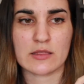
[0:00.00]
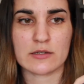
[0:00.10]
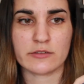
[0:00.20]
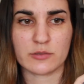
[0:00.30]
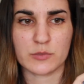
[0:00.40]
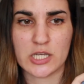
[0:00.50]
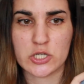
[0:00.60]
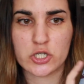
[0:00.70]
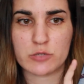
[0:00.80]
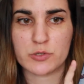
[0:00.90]
there's some
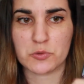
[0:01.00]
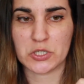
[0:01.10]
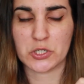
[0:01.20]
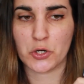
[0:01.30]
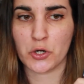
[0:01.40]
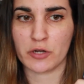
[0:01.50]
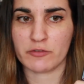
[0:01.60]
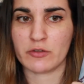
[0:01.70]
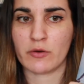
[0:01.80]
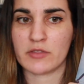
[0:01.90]
tension between her and a
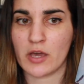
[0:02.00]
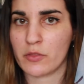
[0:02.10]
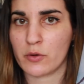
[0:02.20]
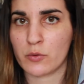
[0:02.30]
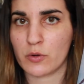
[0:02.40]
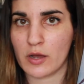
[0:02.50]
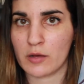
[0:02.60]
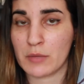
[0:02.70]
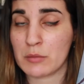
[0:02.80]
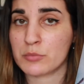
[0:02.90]
few of the other
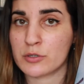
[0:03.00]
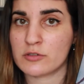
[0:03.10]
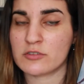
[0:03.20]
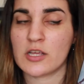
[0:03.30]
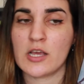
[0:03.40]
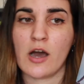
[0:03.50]
members